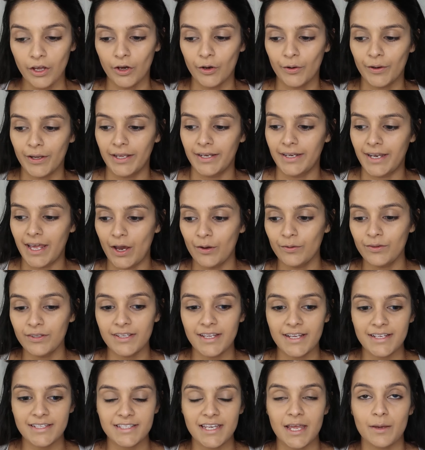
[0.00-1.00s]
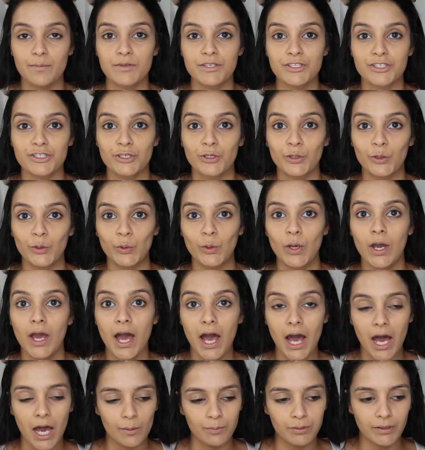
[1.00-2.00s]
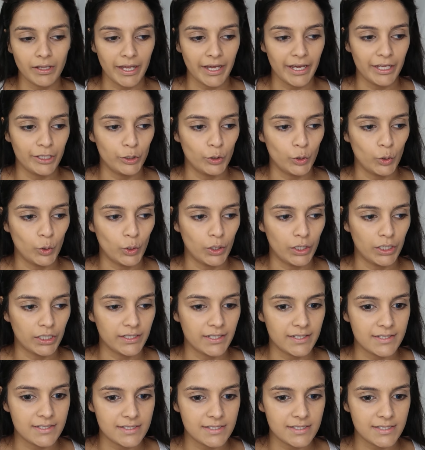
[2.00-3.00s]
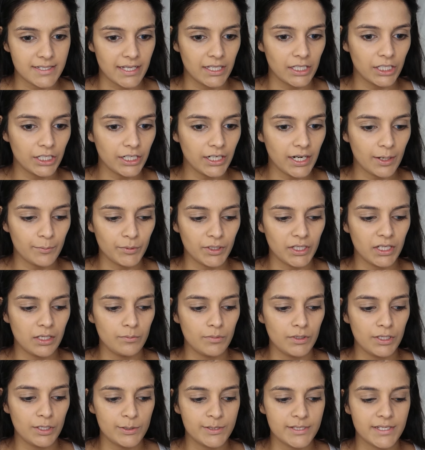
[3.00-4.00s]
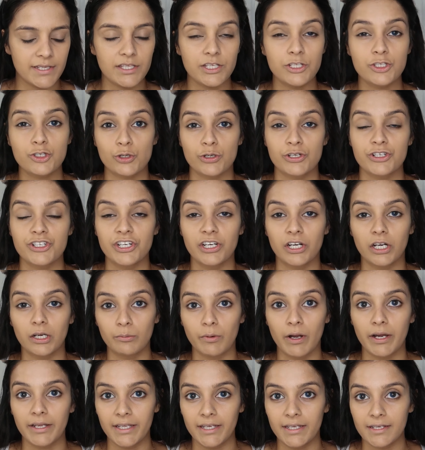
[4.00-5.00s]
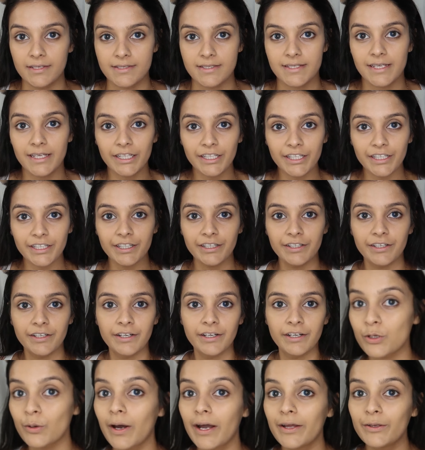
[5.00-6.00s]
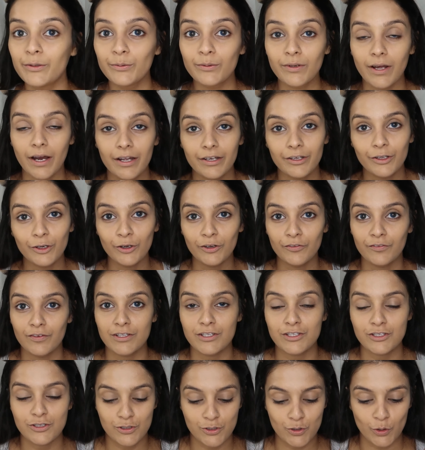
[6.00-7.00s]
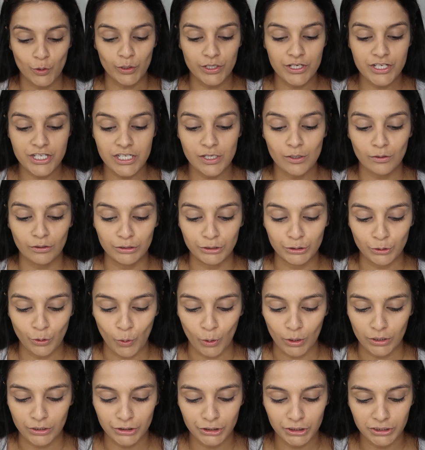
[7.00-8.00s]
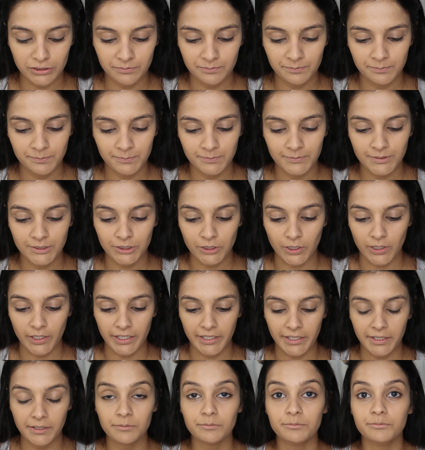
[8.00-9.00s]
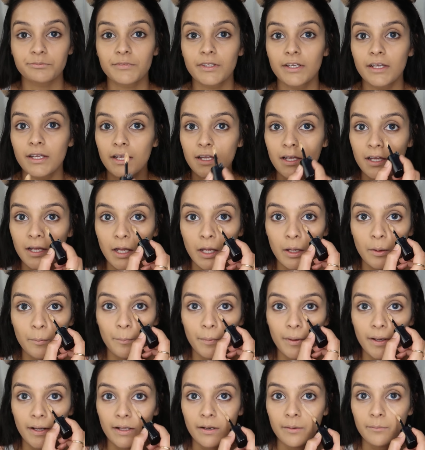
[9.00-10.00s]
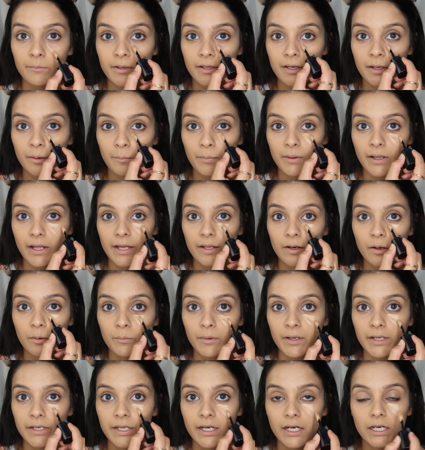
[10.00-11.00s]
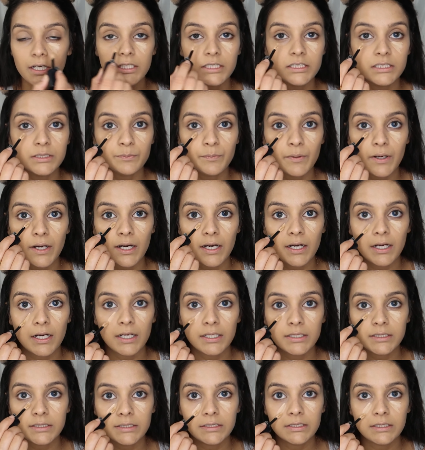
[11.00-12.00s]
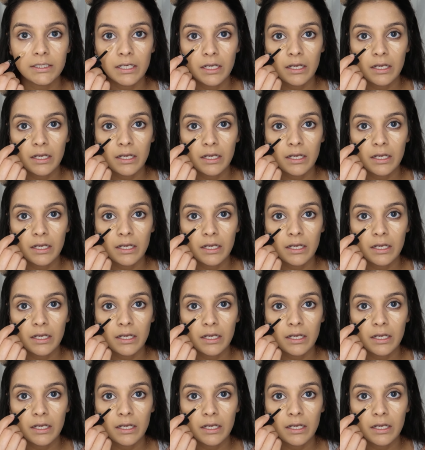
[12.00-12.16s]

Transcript: Okay, now the next step is to apply your concealer. I'm going to be using the Giorgio Armani concealer. So I do not know if it's Georgie or George. Sorry. But I'm going to apply it on my dark spots.